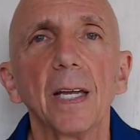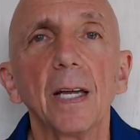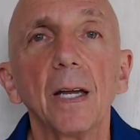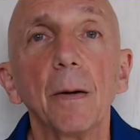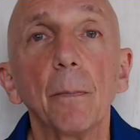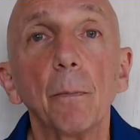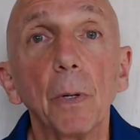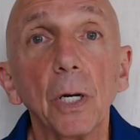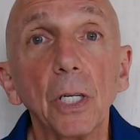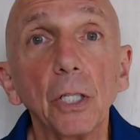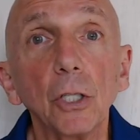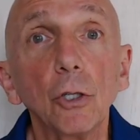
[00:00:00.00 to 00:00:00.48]

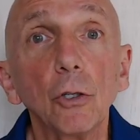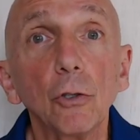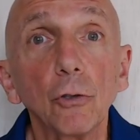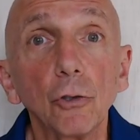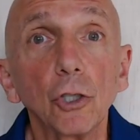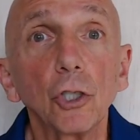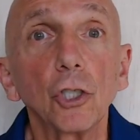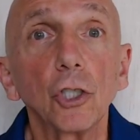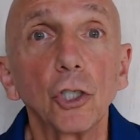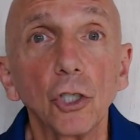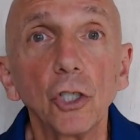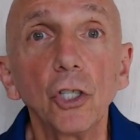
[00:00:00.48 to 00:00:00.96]
But you
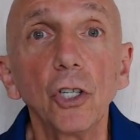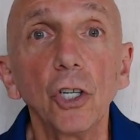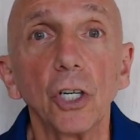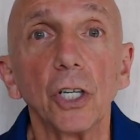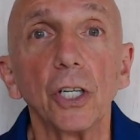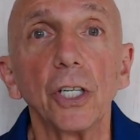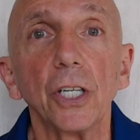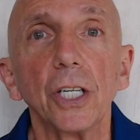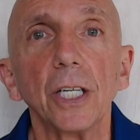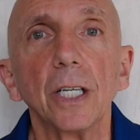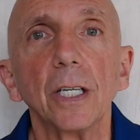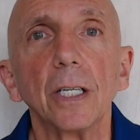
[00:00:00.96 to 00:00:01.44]

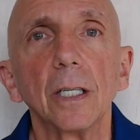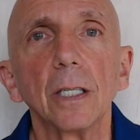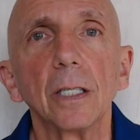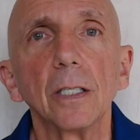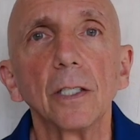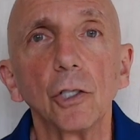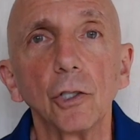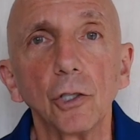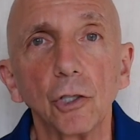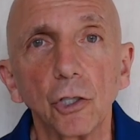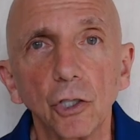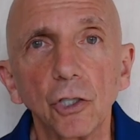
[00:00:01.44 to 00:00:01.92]
should.
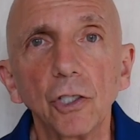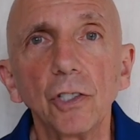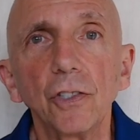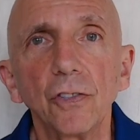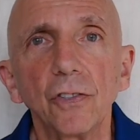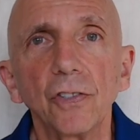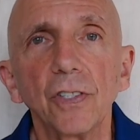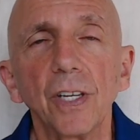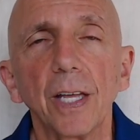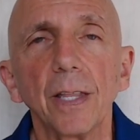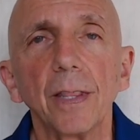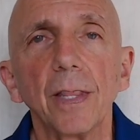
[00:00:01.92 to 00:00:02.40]
You should
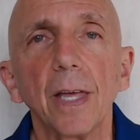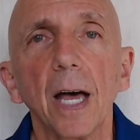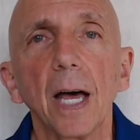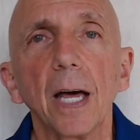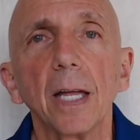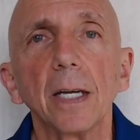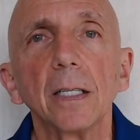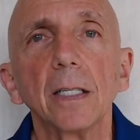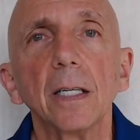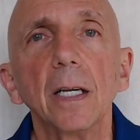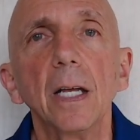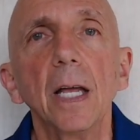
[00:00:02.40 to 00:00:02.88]
say that.
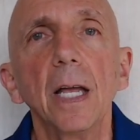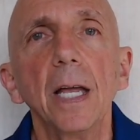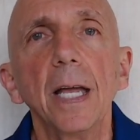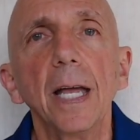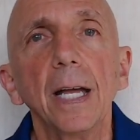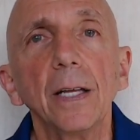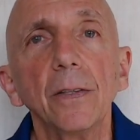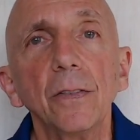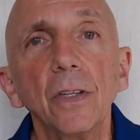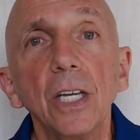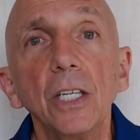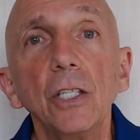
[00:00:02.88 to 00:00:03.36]

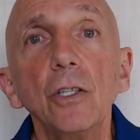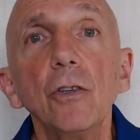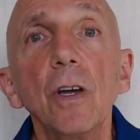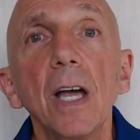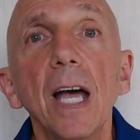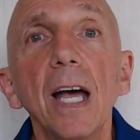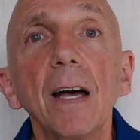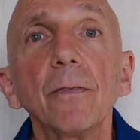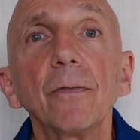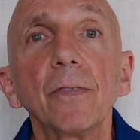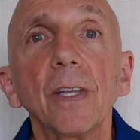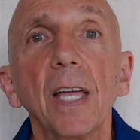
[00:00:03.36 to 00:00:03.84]
And then you
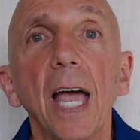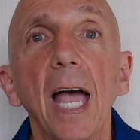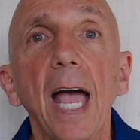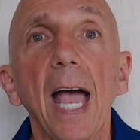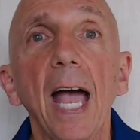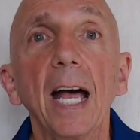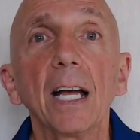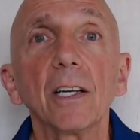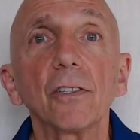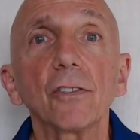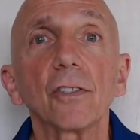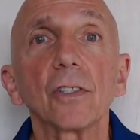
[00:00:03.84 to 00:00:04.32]
have to
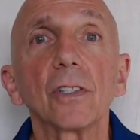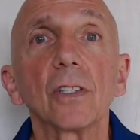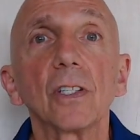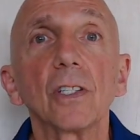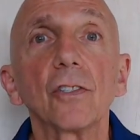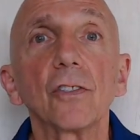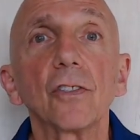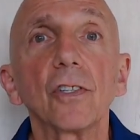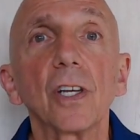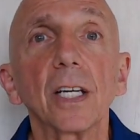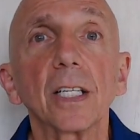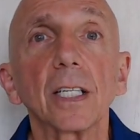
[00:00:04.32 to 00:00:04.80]
ask the
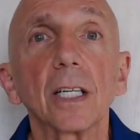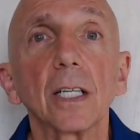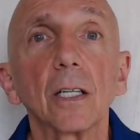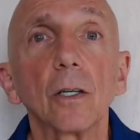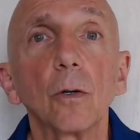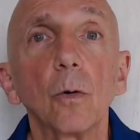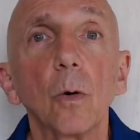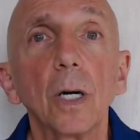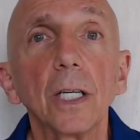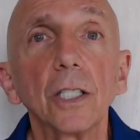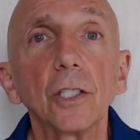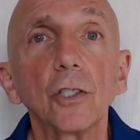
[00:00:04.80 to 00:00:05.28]
second
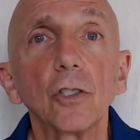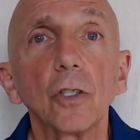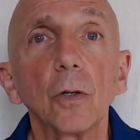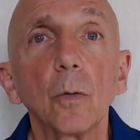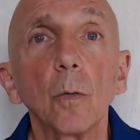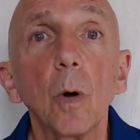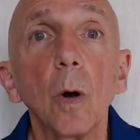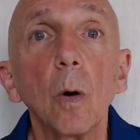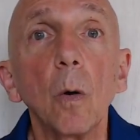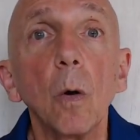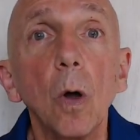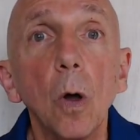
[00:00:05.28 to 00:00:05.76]
question,
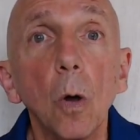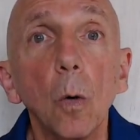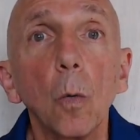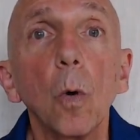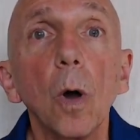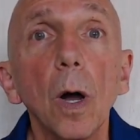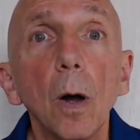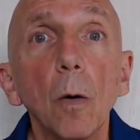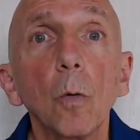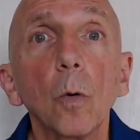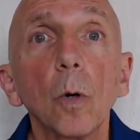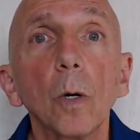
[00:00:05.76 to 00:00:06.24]
well,
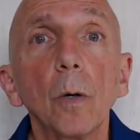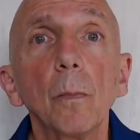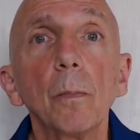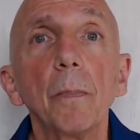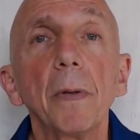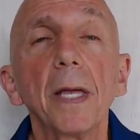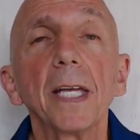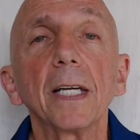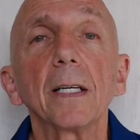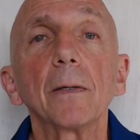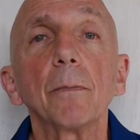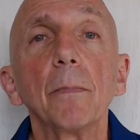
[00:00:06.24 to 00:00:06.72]
what will
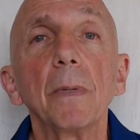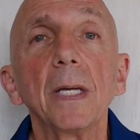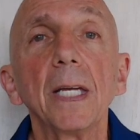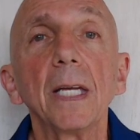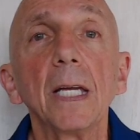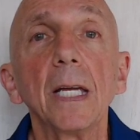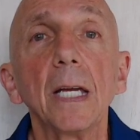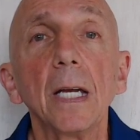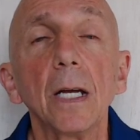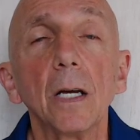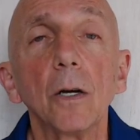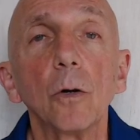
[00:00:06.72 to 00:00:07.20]
make
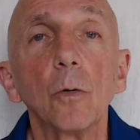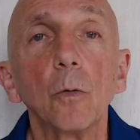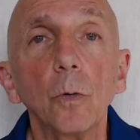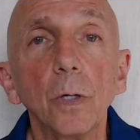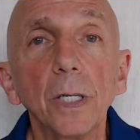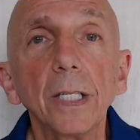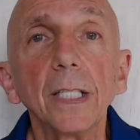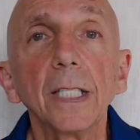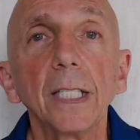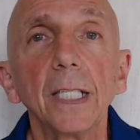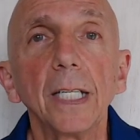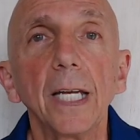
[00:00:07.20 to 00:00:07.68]
me
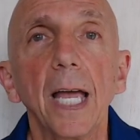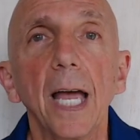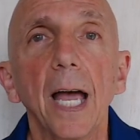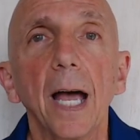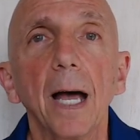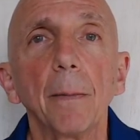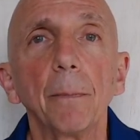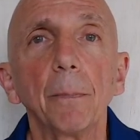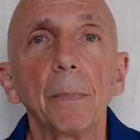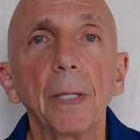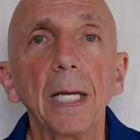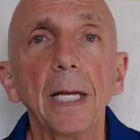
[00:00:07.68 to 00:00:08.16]
really
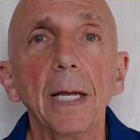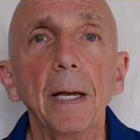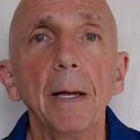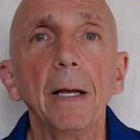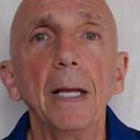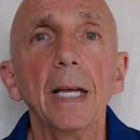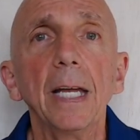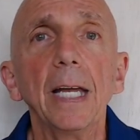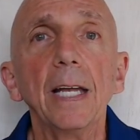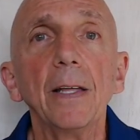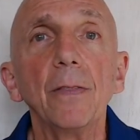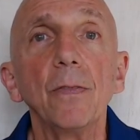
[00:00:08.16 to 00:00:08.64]
happy?
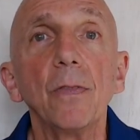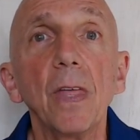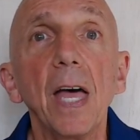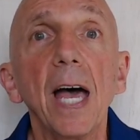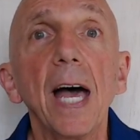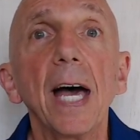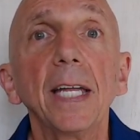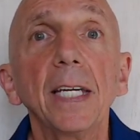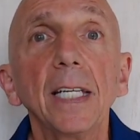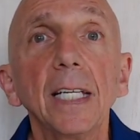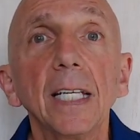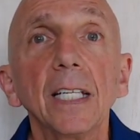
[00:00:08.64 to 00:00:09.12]
And
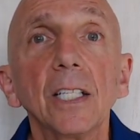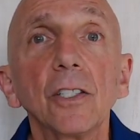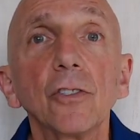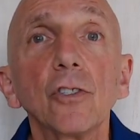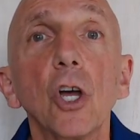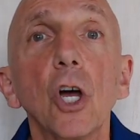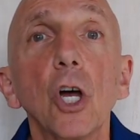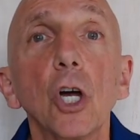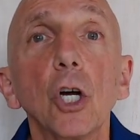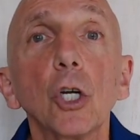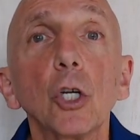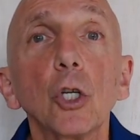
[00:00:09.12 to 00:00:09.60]
that is
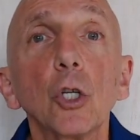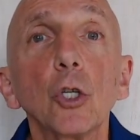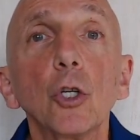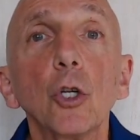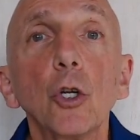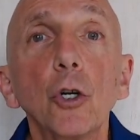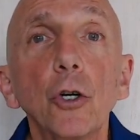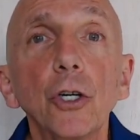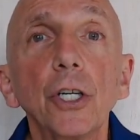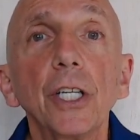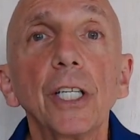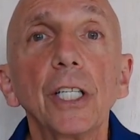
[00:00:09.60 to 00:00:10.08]

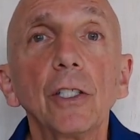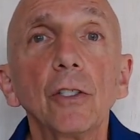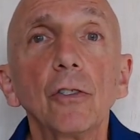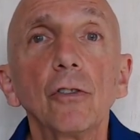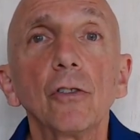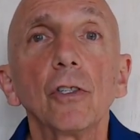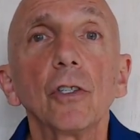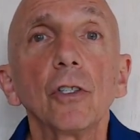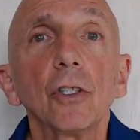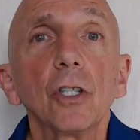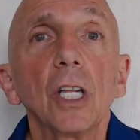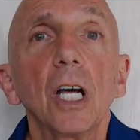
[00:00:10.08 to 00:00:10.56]
learning
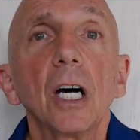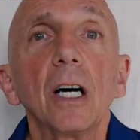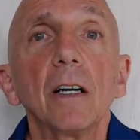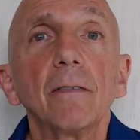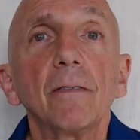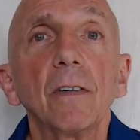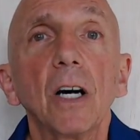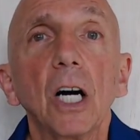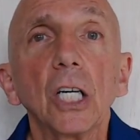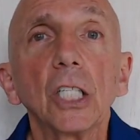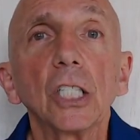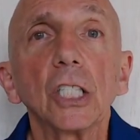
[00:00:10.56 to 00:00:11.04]
to
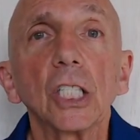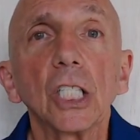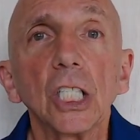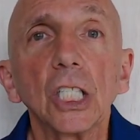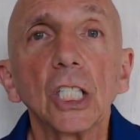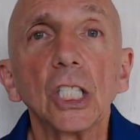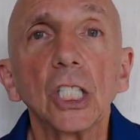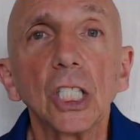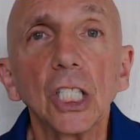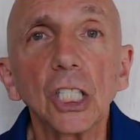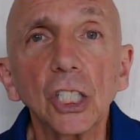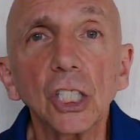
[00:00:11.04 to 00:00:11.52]
love
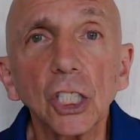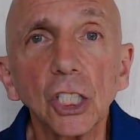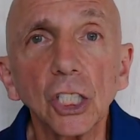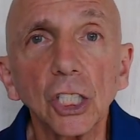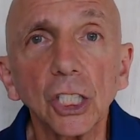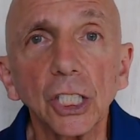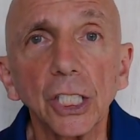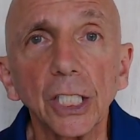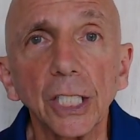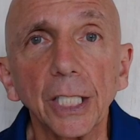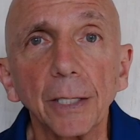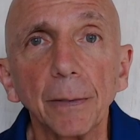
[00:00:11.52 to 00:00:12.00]

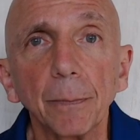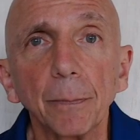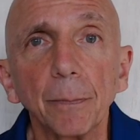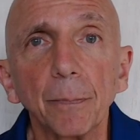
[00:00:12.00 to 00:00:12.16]
unconditionally.